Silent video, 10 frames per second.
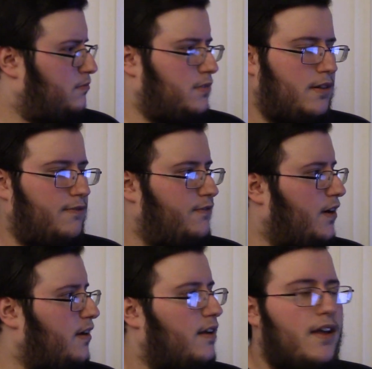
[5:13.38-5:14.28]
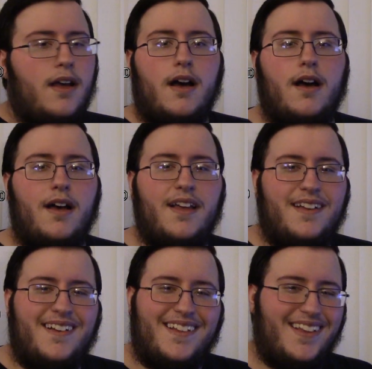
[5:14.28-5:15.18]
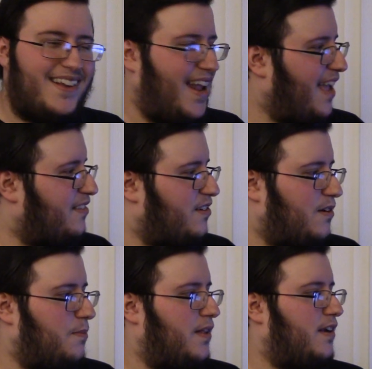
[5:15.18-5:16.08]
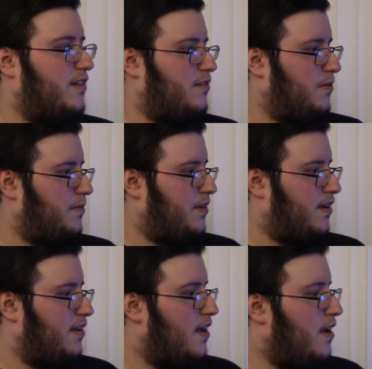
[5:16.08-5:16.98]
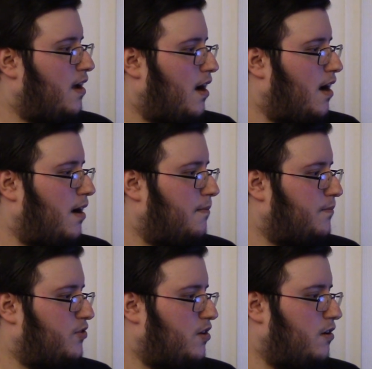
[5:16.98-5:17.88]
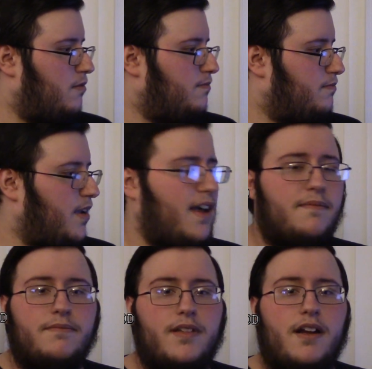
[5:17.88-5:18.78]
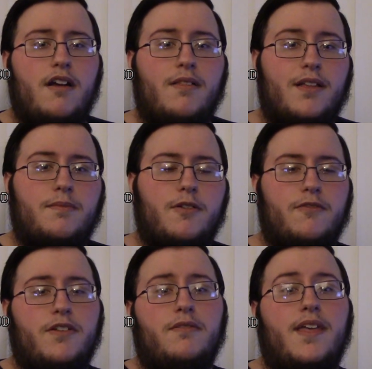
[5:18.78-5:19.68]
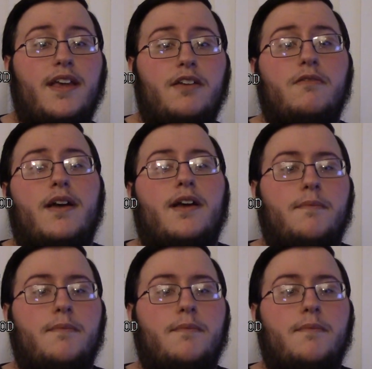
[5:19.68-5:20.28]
The fuck? I think an ad started playing on this website. So yeah, there you go. That's my review. Thank you and